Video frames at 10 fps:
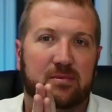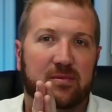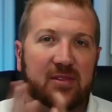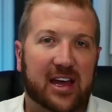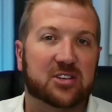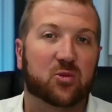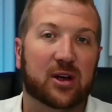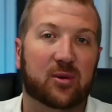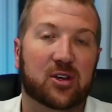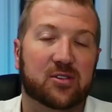that's
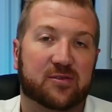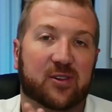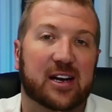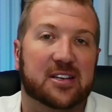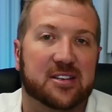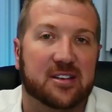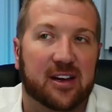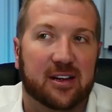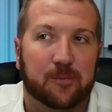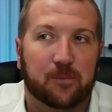where we use phrases
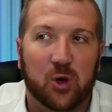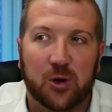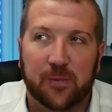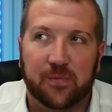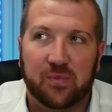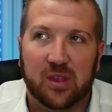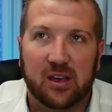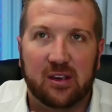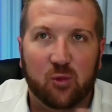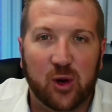like, well,
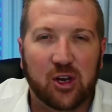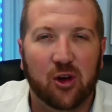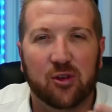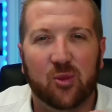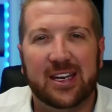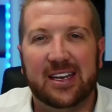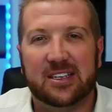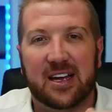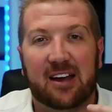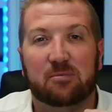if we know that we need
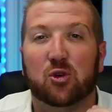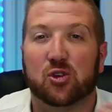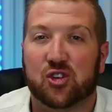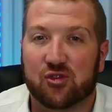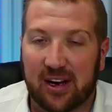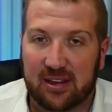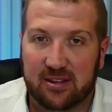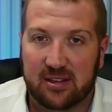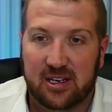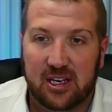to have more
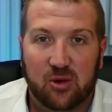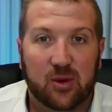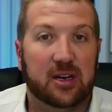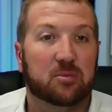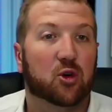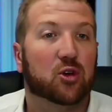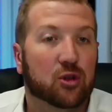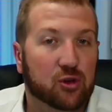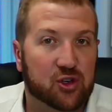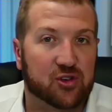strength, we need more
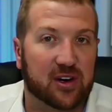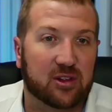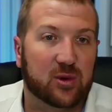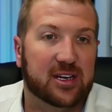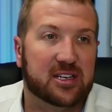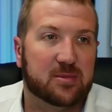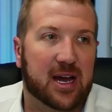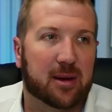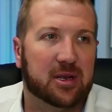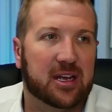glute strength, we need to be
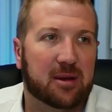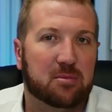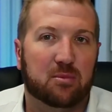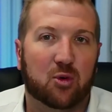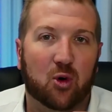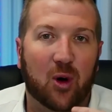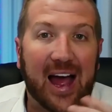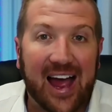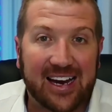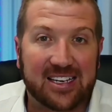able to get more
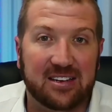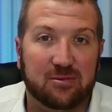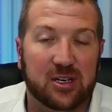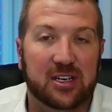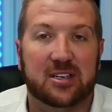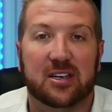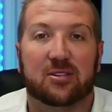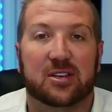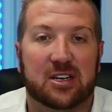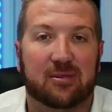active, we need to
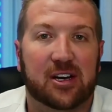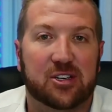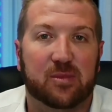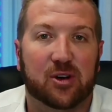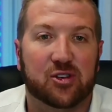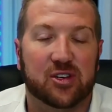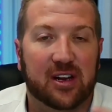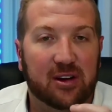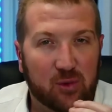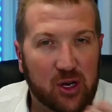increase our range of motion.
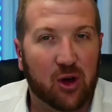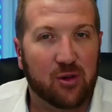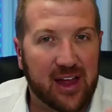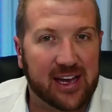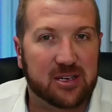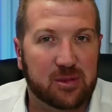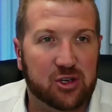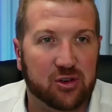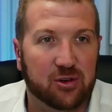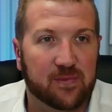And if we know that to be
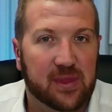true,